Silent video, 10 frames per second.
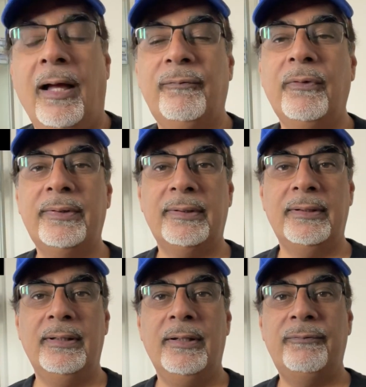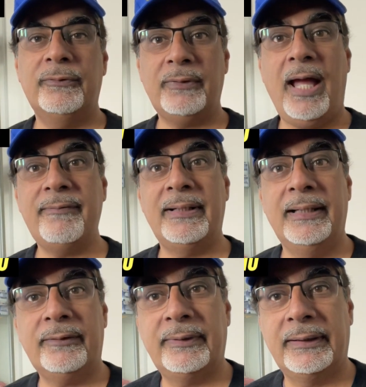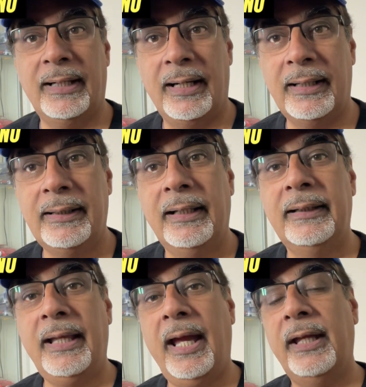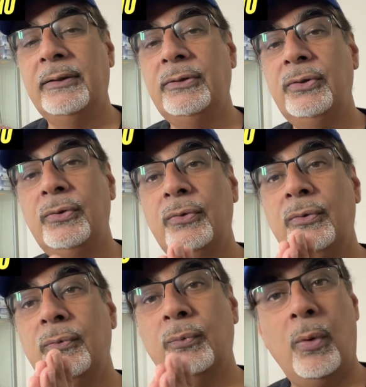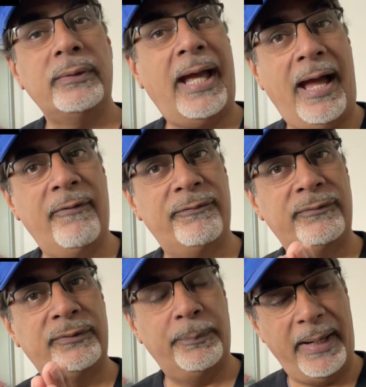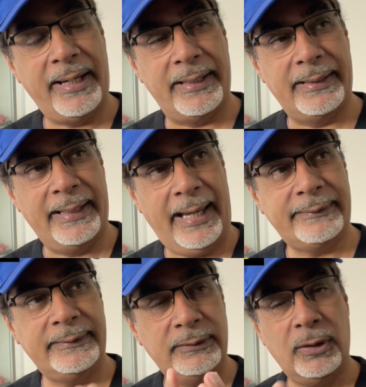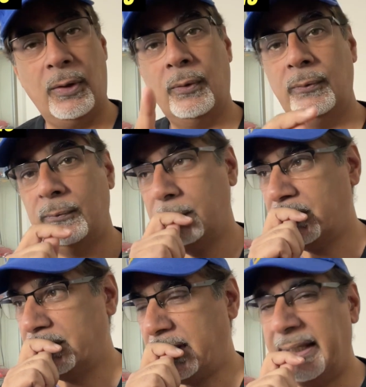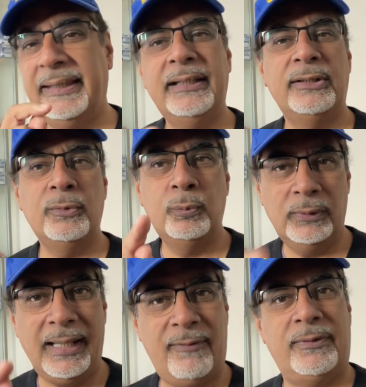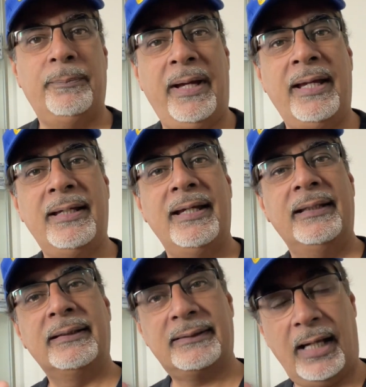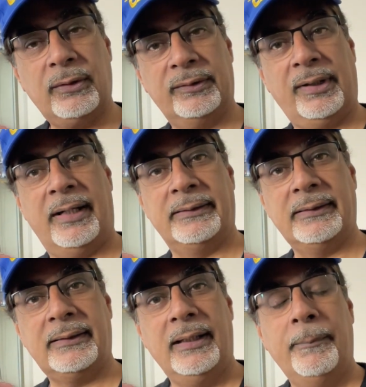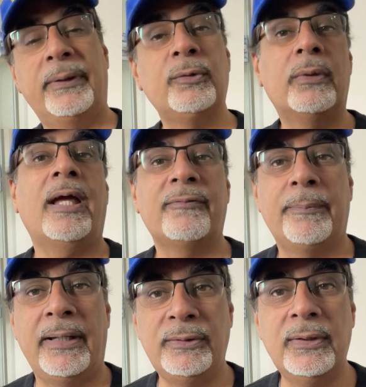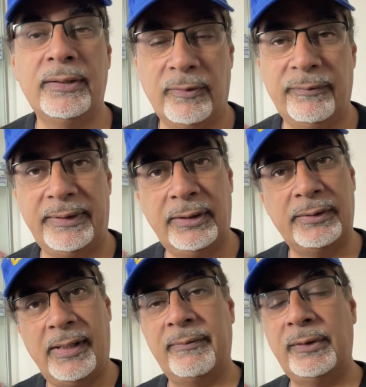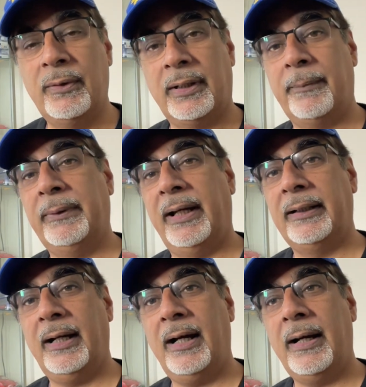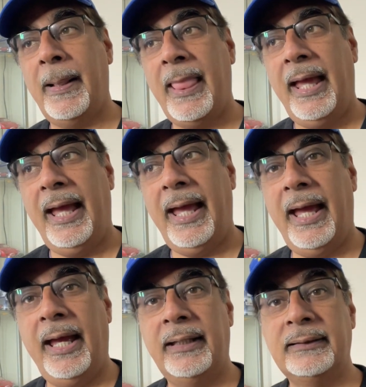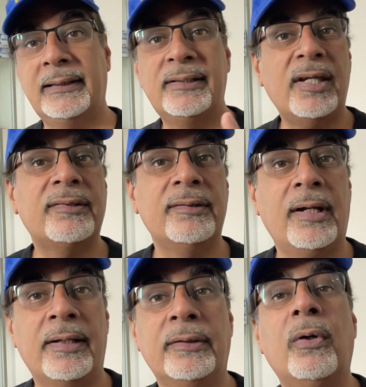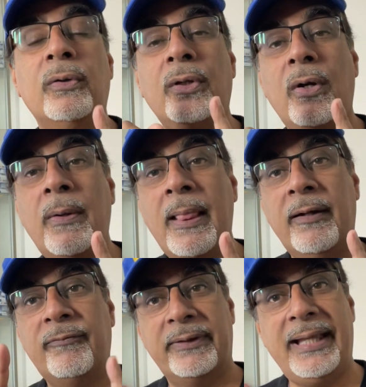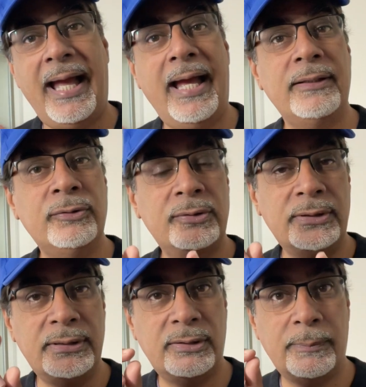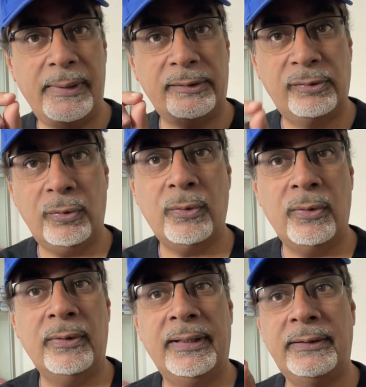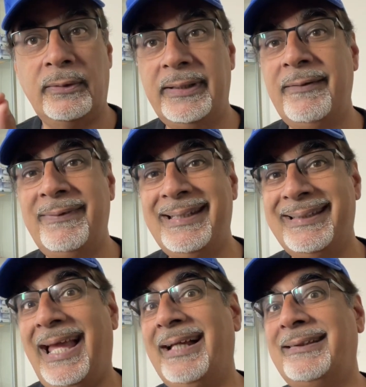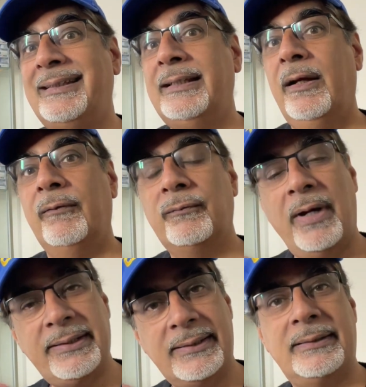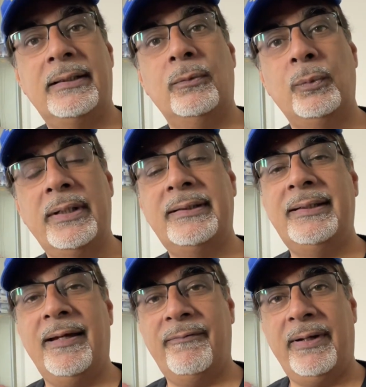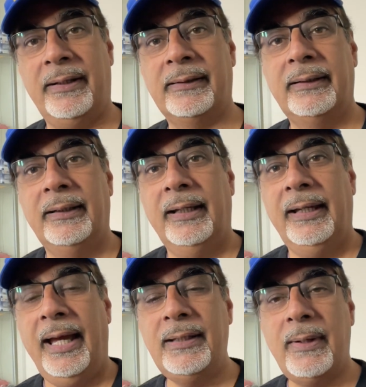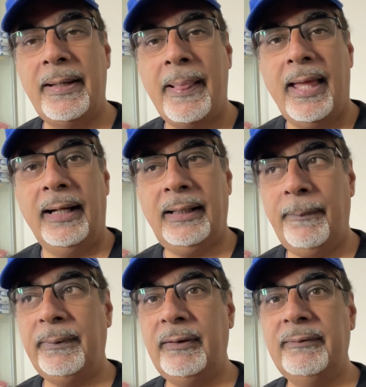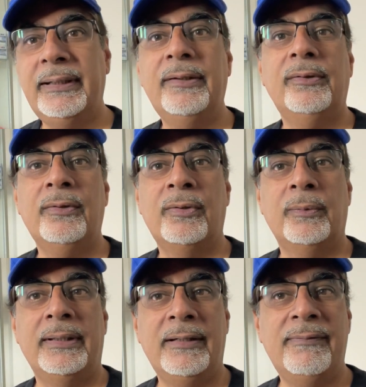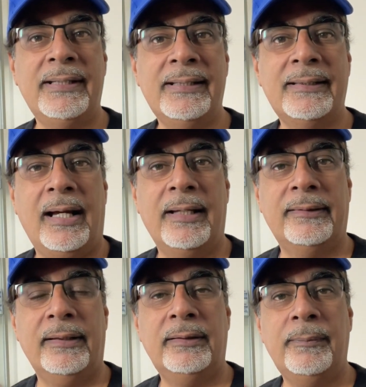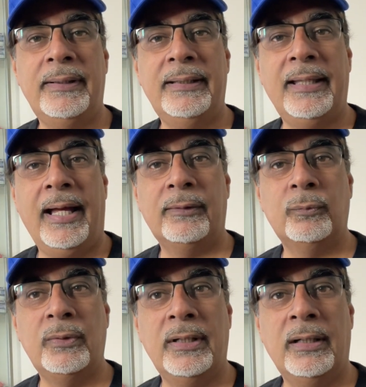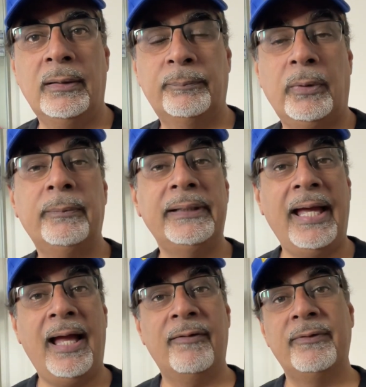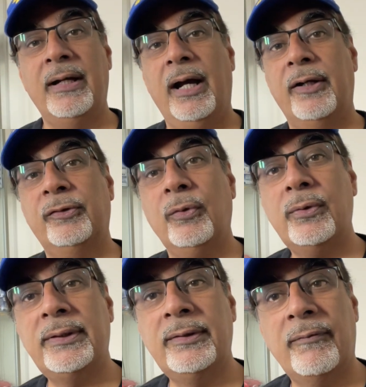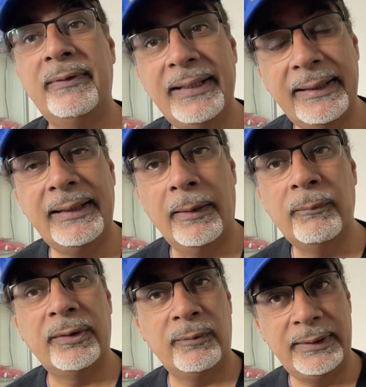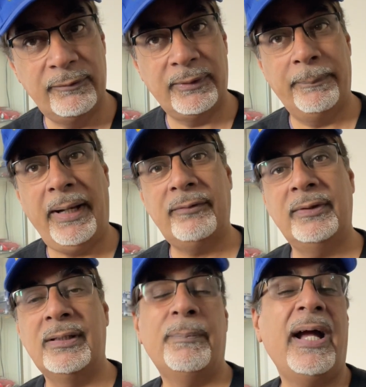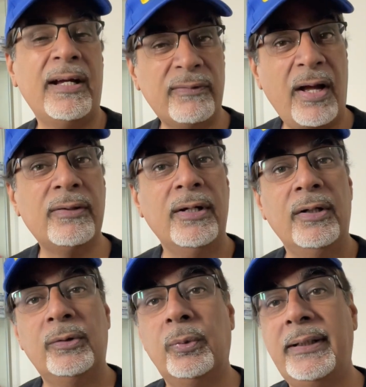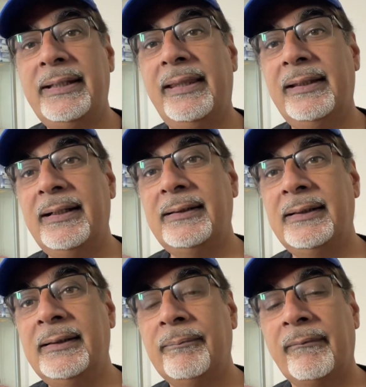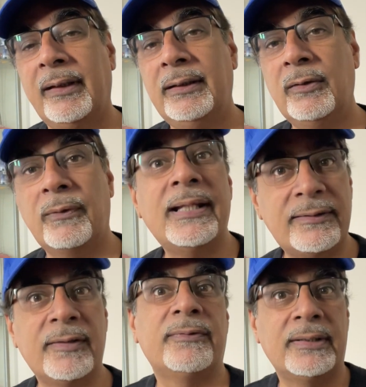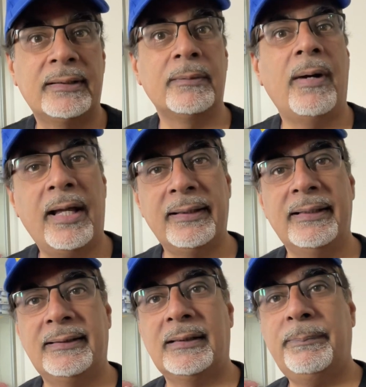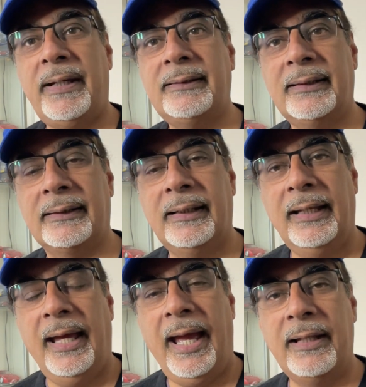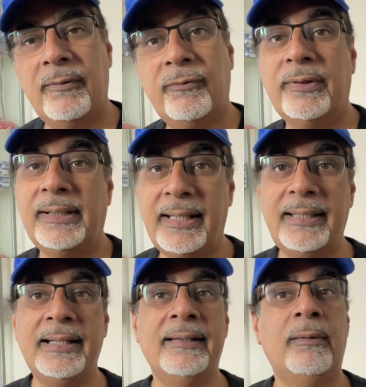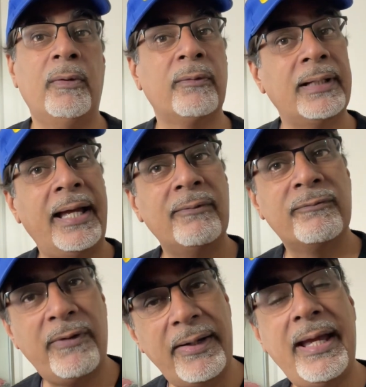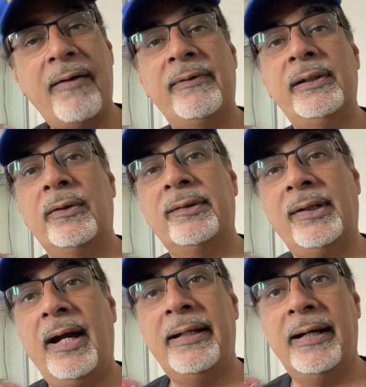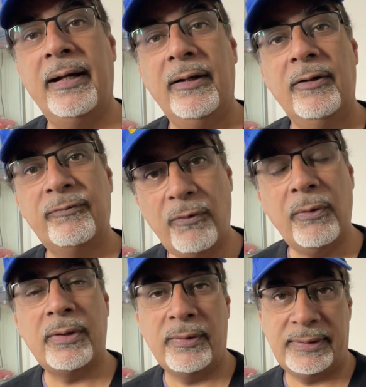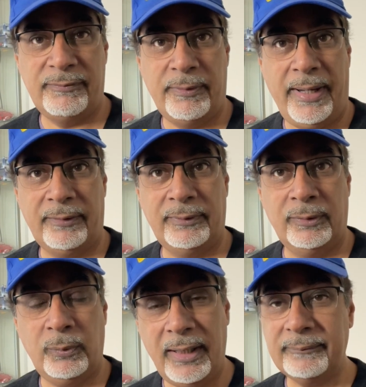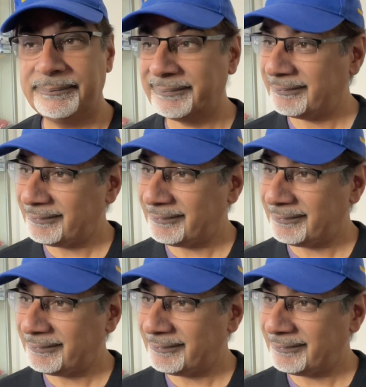Of course, if you drive an electric car, then you won't have to pay. Actually, no. I think you will have to pay the tunnel charges, but you won't have to pay ULEZ obviously because you have a newer compliant car, and congestion charging, although for that you do need to make sure that your EV is actually registered with TfL. Anyway, a couple of the issues with EVs are said to be that we'll probably have a shortage of lithium, which we need for the batteries, by around 2030. Relative to the demand that's expected. And of course, the other thing is that we're relying very heavily on China for those EV batteries. Well,